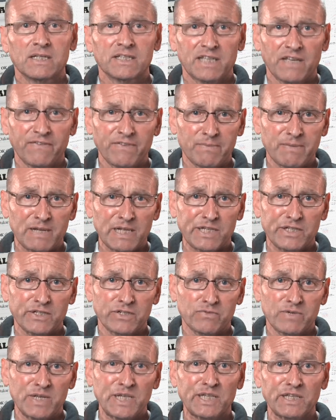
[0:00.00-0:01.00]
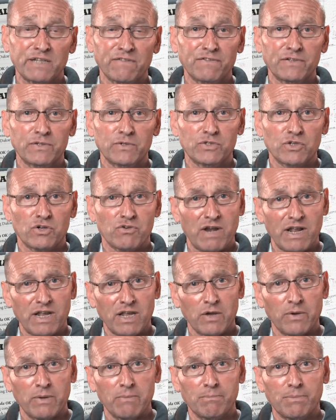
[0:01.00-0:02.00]
David, my son, recently flew to
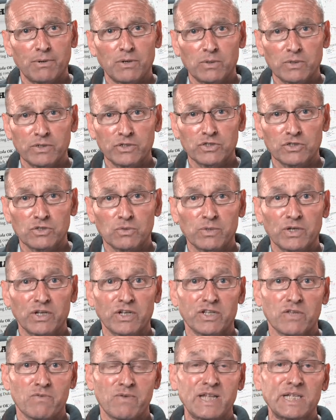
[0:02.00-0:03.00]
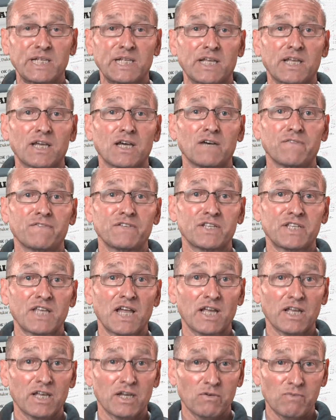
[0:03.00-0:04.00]
Krakow in Poland to work on a racing car for the
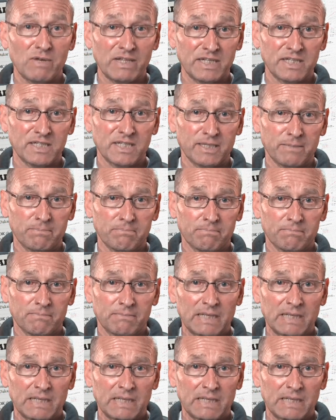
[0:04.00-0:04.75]
Dakar rally team.